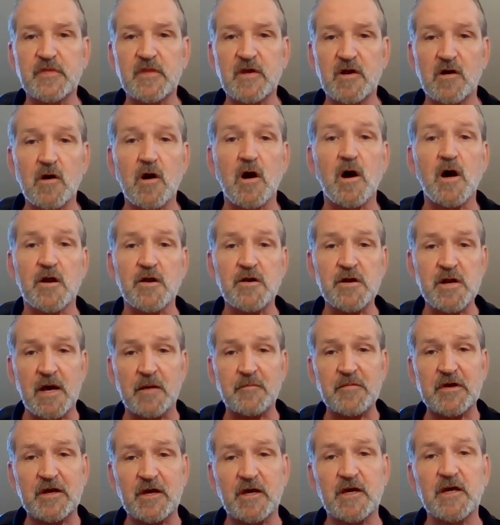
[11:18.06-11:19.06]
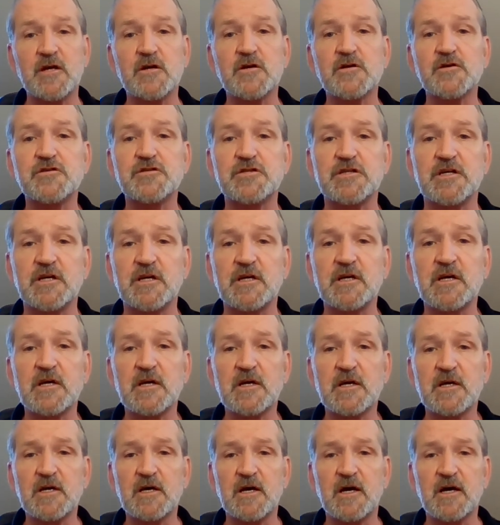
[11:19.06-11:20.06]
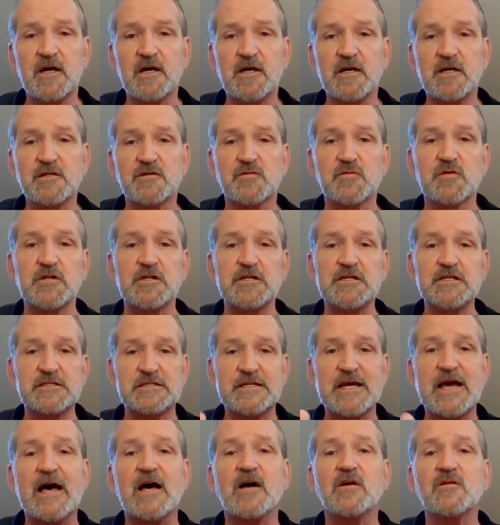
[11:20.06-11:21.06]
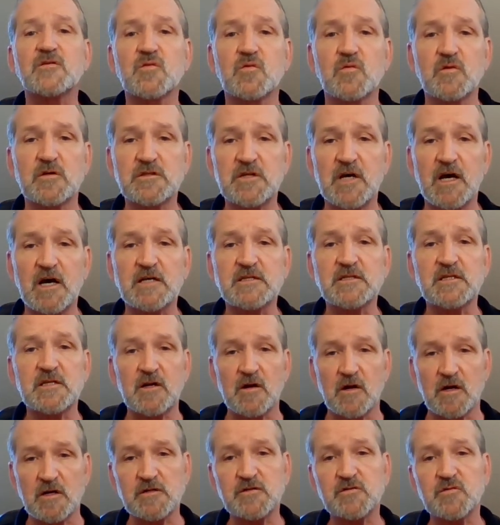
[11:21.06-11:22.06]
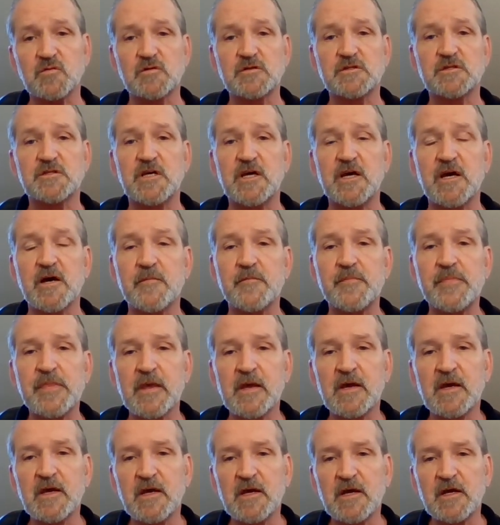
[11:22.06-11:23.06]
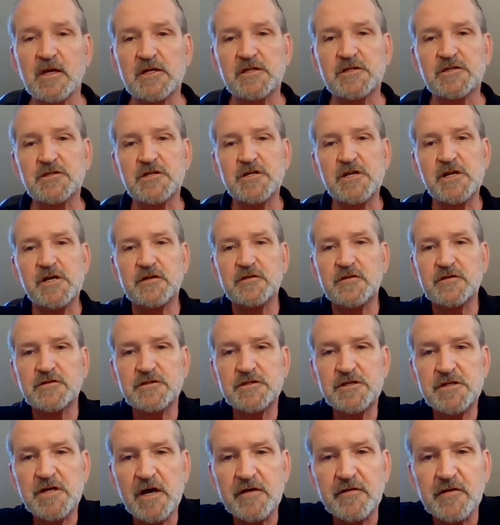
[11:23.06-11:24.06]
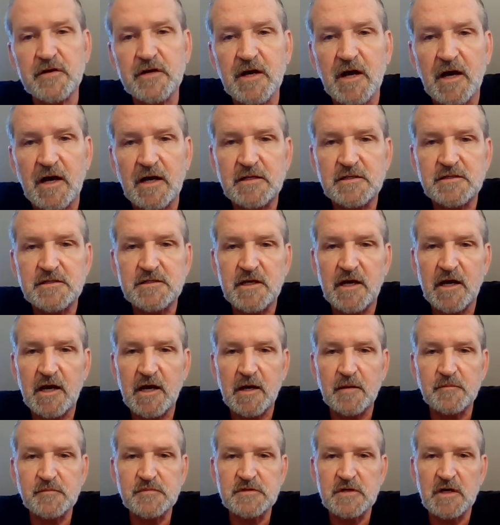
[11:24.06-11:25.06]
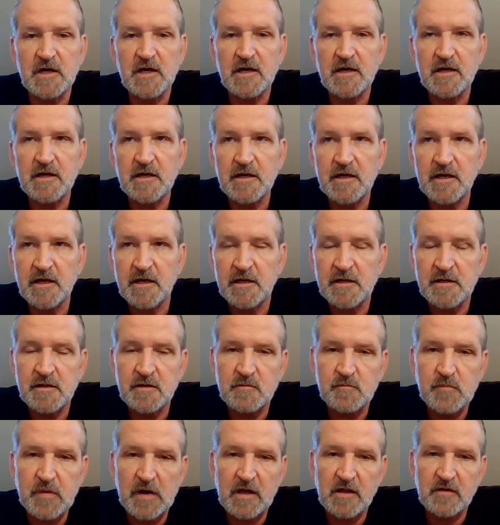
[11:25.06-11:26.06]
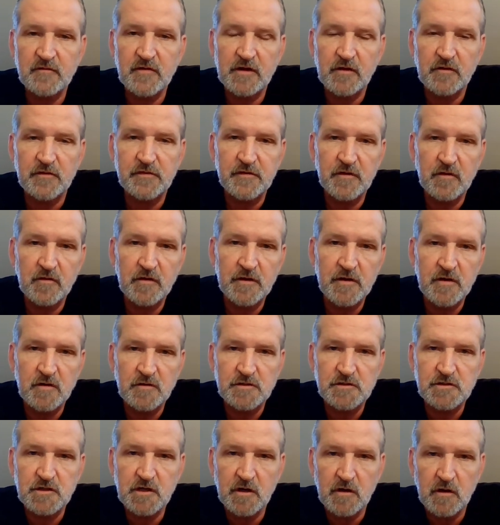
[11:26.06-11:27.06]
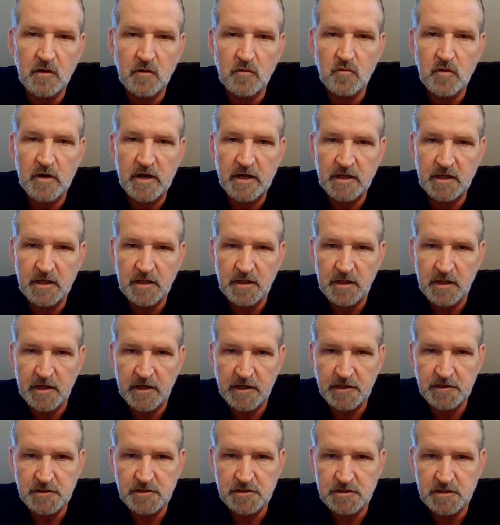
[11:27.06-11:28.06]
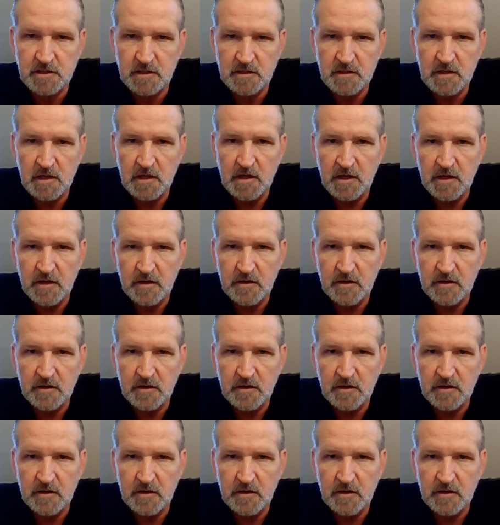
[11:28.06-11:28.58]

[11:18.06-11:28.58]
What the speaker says: Their autonomic energy is released out towards us and ours towards them. Now, there's another concept in polyvagal theory known as co-regulation.